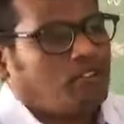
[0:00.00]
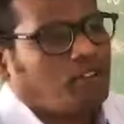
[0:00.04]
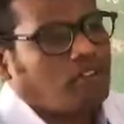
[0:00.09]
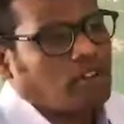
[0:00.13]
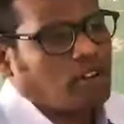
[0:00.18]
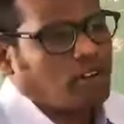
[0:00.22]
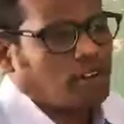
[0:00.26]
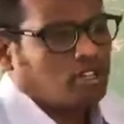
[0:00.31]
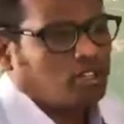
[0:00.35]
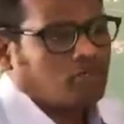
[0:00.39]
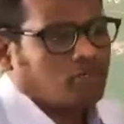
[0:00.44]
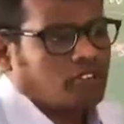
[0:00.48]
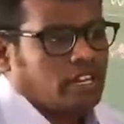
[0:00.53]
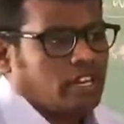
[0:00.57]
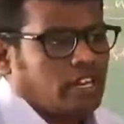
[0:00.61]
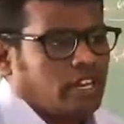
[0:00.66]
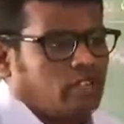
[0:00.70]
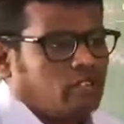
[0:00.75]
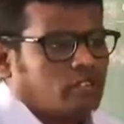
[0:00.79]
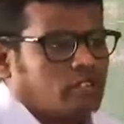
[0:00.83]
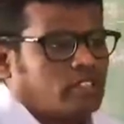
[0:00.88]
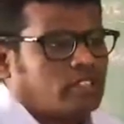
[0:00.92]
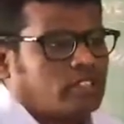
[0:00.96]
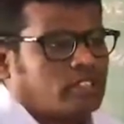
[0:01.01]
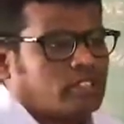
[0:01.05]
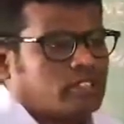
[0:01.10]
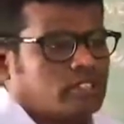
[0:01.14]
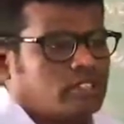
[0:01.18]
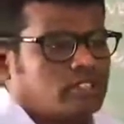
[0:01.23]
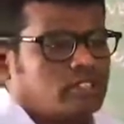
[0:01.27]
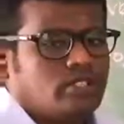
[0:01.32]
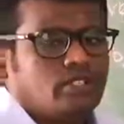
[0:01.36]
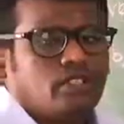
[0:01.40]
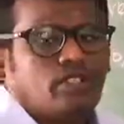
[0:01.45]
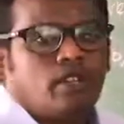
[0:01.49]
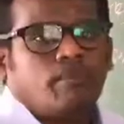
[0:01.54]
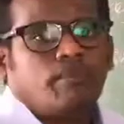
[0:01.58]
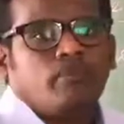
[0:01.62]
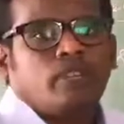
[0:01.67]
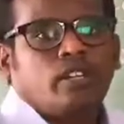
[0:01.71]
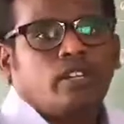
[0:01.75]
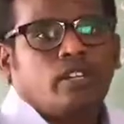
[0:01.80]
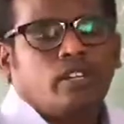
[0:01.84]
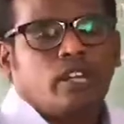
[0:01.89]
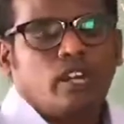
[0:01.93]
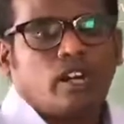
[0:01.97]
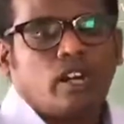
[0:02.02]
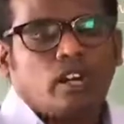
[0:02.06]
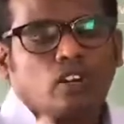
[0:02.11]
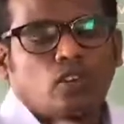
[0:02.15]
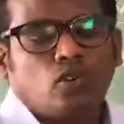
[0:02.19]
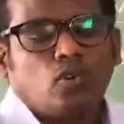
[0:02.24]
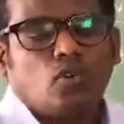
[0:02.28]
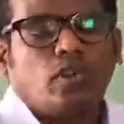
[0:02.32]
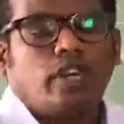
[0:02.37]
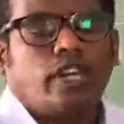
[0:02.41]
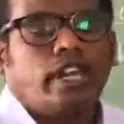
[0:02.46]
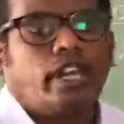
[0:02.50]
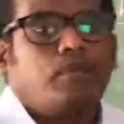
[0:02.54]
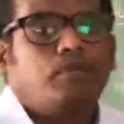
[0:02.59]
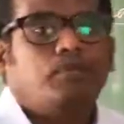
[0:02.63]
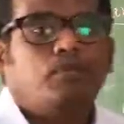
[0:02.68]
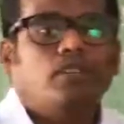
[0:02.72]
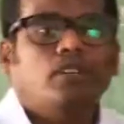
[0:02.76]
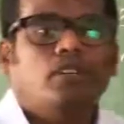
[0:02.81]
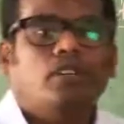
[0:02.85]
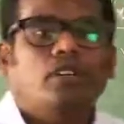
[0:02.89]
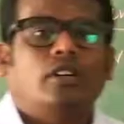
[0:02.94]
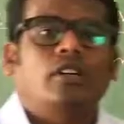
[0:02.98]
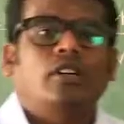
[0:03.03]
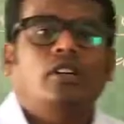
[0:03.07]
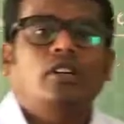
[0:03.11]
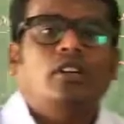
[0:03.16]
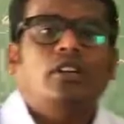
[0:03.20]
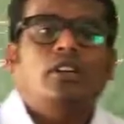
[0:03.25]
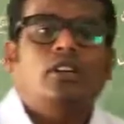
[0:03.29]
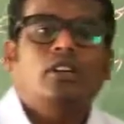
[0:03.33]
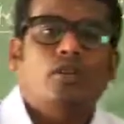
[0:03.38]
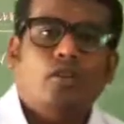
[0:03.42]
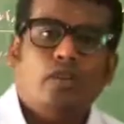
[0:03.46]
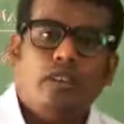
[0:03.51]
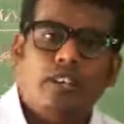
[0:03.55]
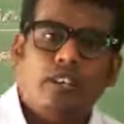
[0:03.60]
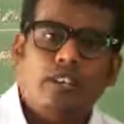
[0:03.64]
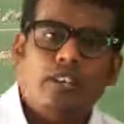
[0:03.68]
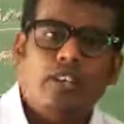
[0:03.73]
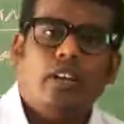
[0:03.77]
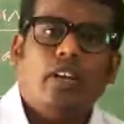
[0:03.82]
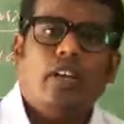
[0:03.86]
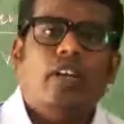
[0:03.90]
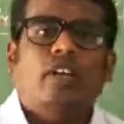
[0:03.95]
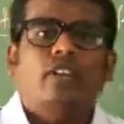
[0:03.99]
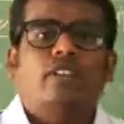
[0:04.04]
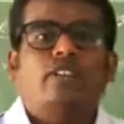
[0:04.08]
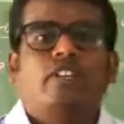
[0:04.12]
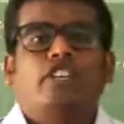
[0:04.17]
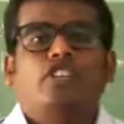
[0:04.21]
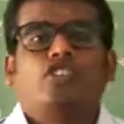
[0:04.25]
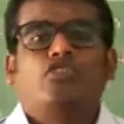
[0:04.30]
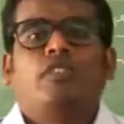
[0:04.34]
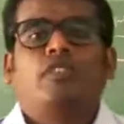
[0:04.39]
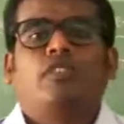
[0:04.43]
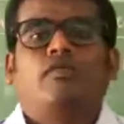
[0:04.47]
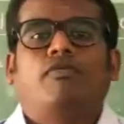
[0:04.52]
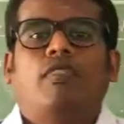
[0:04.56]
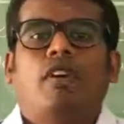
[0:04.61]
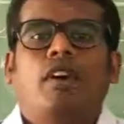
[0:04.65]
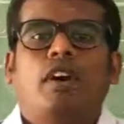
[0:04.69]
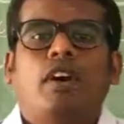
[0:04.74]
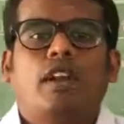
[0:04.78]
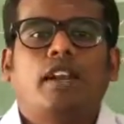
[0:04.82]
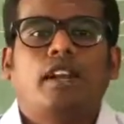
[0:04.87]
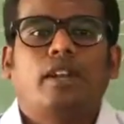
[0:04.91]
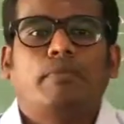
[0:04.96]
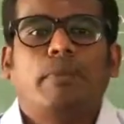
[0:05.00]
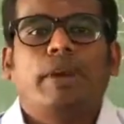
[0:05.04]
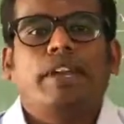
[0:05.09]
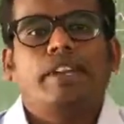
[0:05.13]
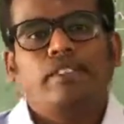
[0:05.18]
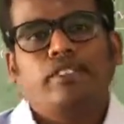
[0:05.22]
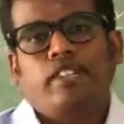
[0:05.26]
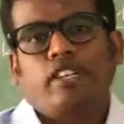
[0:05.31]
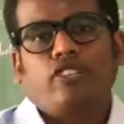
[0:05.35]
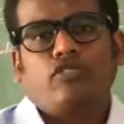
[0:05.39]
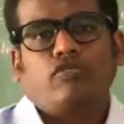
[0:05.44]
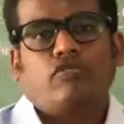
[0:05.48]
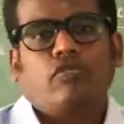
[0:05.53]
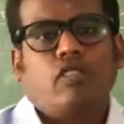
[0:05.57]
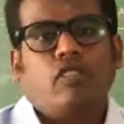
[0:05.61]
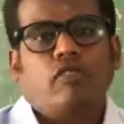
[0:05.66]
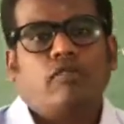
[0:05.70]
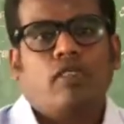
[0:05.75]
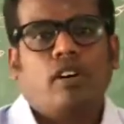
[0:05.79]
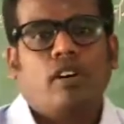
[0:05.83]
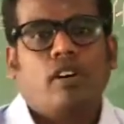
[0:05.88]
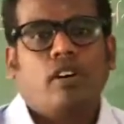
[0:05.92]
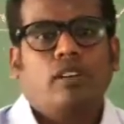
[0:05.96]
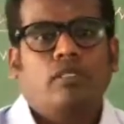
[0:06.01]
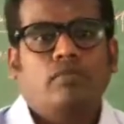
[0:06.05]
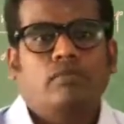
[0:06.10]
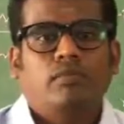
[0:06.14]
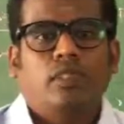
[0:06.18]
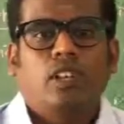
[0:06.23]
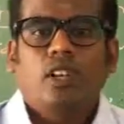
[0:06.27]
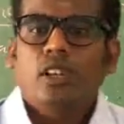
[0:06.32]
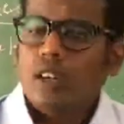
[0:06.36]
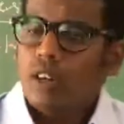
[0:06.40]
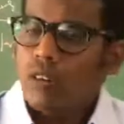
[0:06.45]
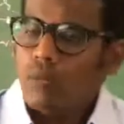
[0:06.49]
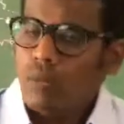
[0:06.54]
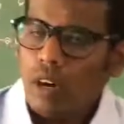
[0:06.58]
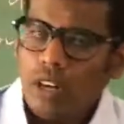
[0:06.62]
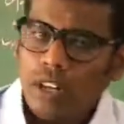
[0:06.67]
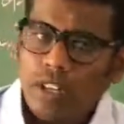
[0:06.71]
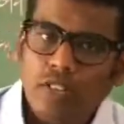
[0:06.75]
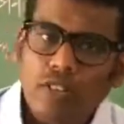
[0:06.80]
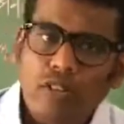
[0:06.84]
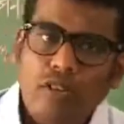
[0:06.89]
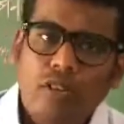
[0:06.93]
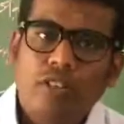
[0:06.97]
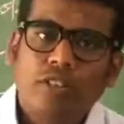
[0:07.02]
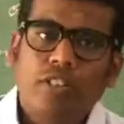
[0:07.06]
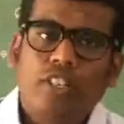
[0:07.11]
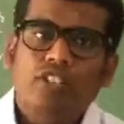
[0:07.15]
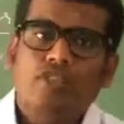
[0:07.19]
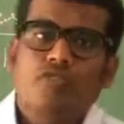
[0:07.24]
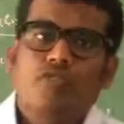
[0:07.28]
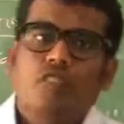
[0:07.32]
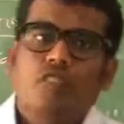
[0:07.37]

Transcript: flowers we have discussed. There are two types, unisexual flower and bisexual flower. What is unisexual